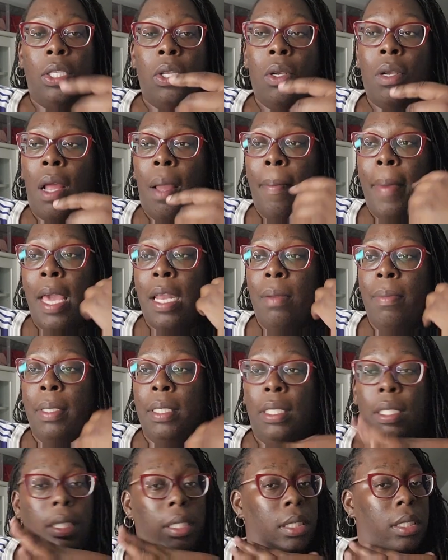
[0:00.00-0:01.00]
And so now
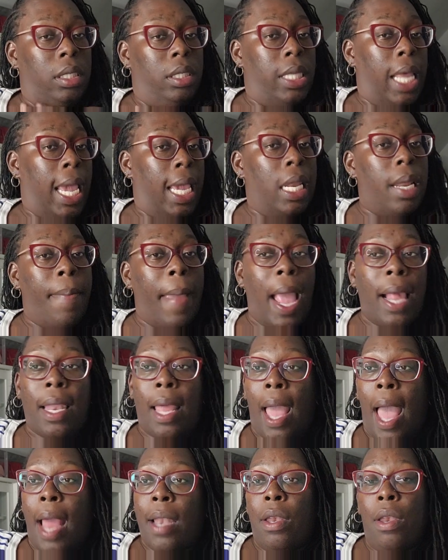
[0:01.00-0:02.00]
Madam is taking it
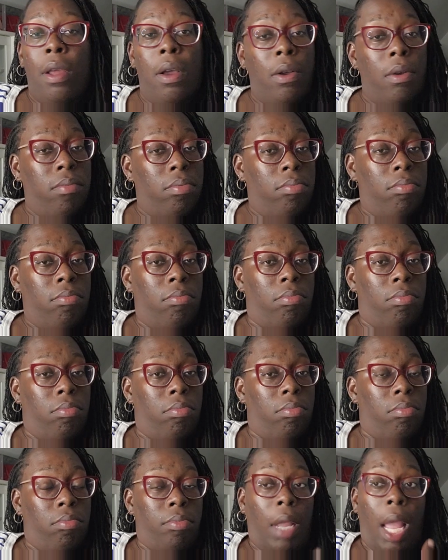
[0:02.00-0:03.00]
back. Like, I know,
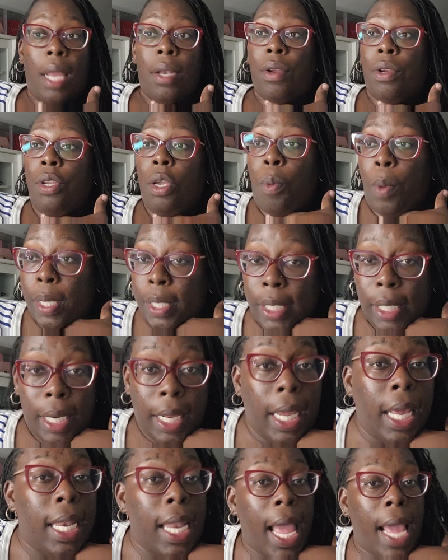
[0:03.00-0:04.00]
I know you were
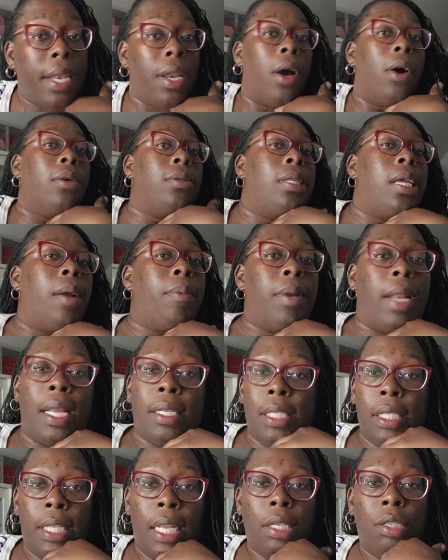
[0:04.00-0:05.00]
sitting here lying the whole time
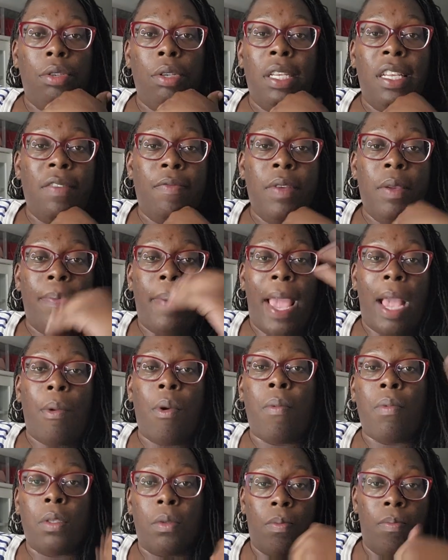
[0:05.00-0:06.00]
when I just asked you to give me
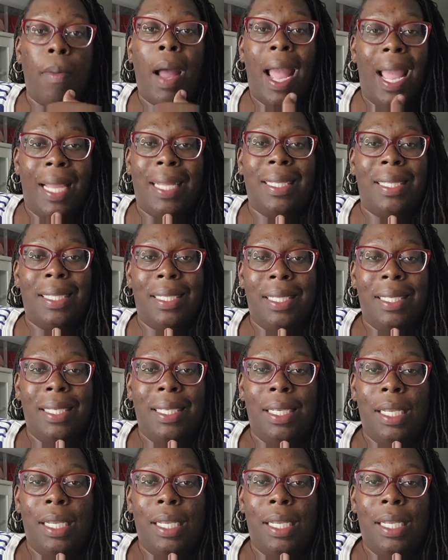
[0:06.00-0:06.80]
back what was mine.